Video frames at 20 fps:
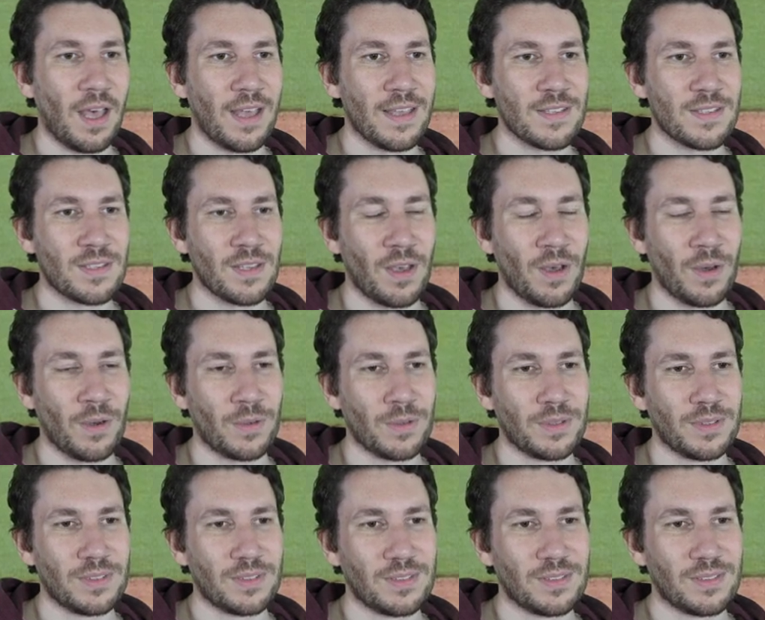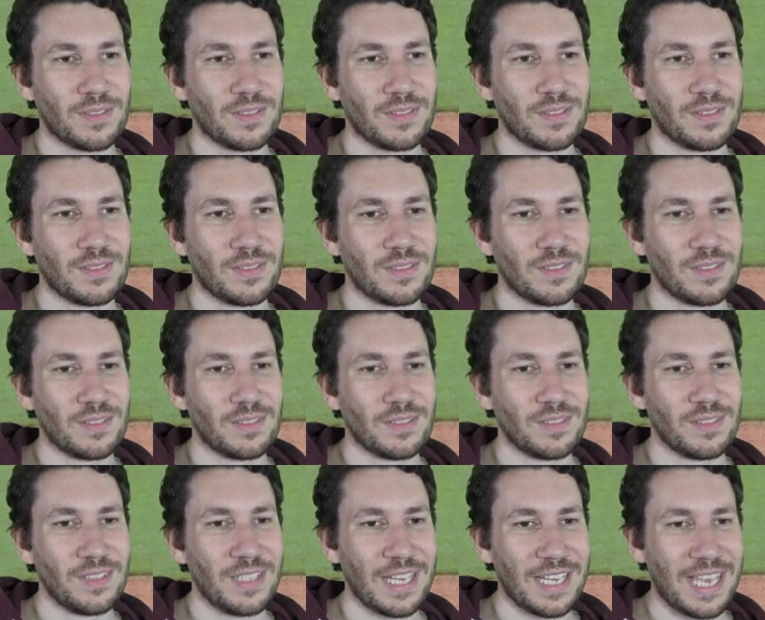So,
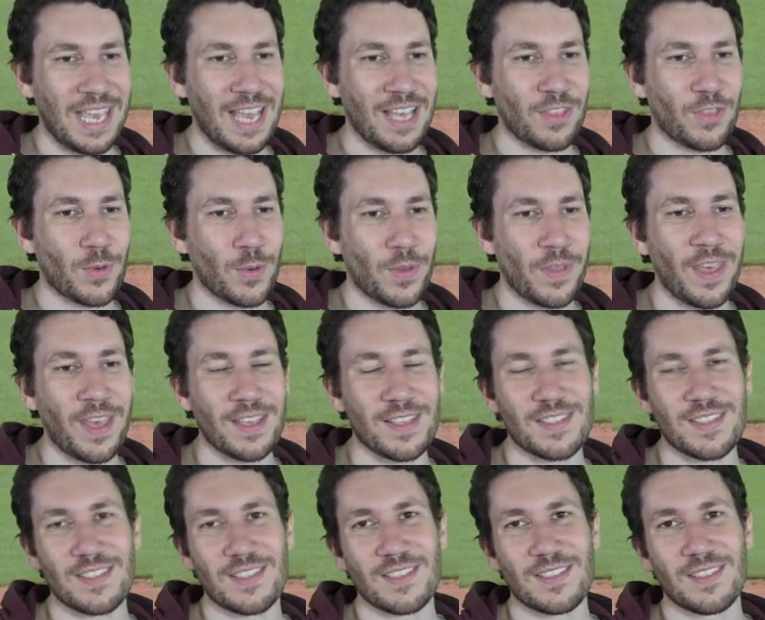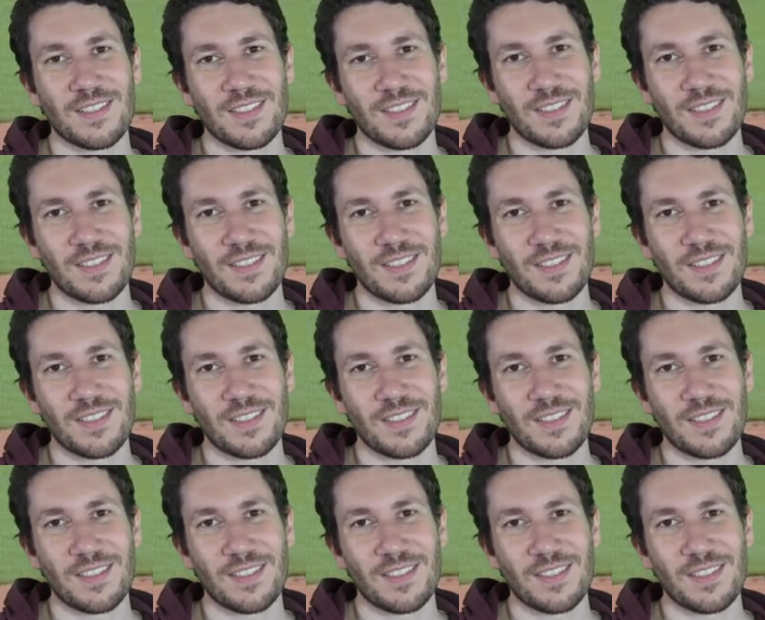you can't throw this.